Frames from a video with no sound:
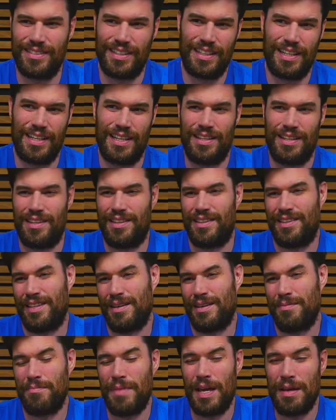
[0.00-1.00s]

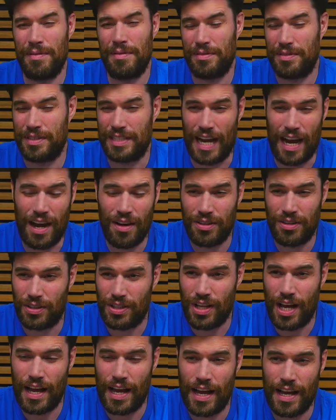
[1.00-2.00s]
then maybe down the
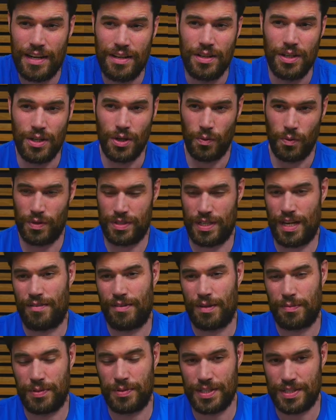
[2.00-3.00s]
line, once I have a
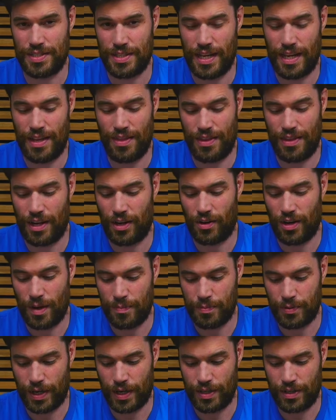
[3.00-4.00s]
complete set, then I'll
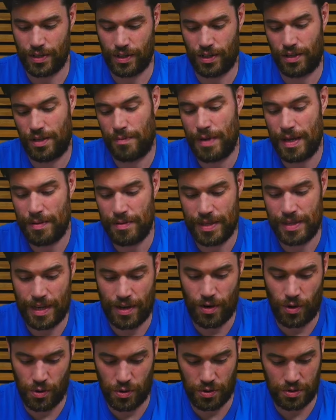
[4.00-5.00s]
upgrade it all. And maybe that
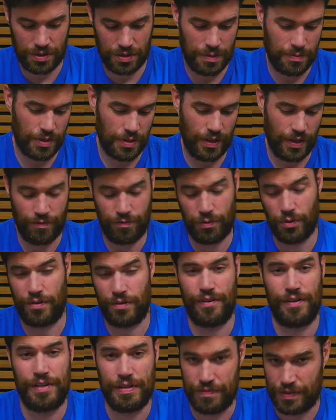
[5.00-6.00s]
Hulk number like
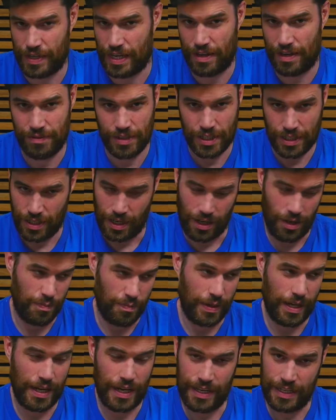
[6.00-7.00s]
455, I'll
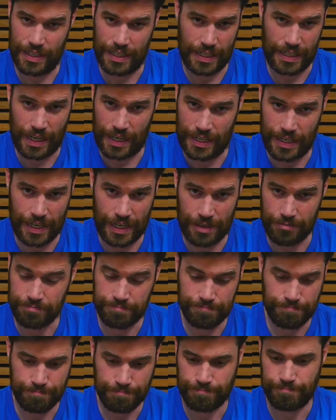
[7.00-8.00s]
buy in a 9.8.
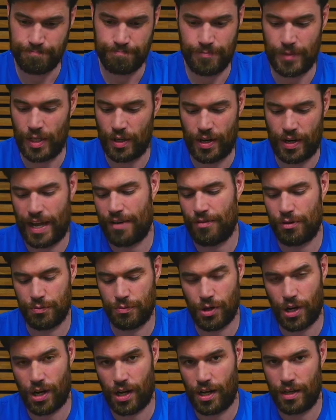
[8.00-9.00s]
I have it
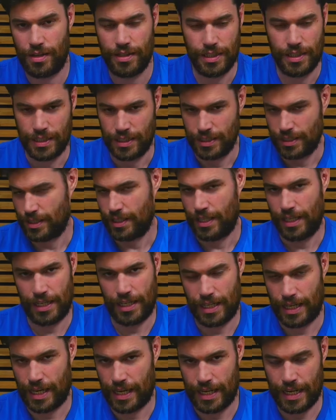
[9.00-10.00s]
raw in a
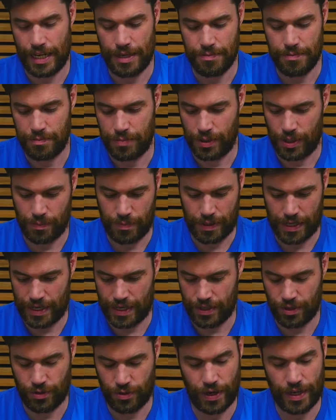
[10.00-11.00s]
9.8, but I'll buy
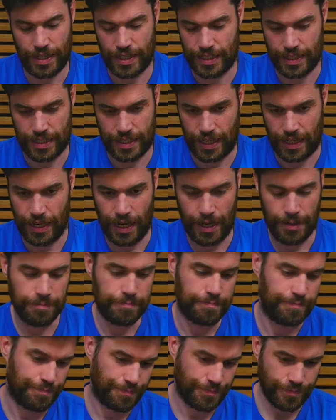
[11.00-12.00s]
it graded in 9.8.
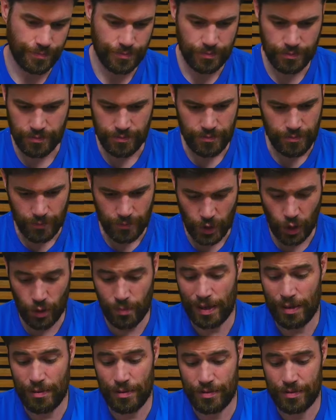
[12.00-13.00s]
Or
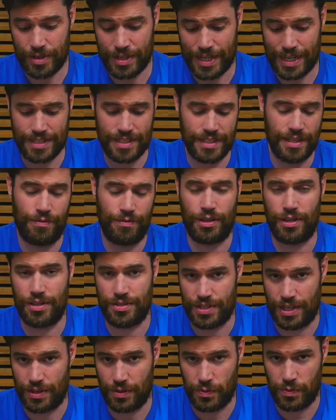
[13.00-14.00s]
maybe if they're nice enough, I'll
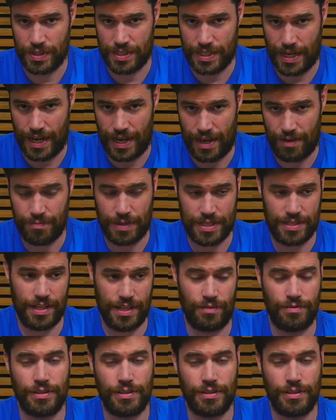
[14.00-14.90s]
send the ones I have myself.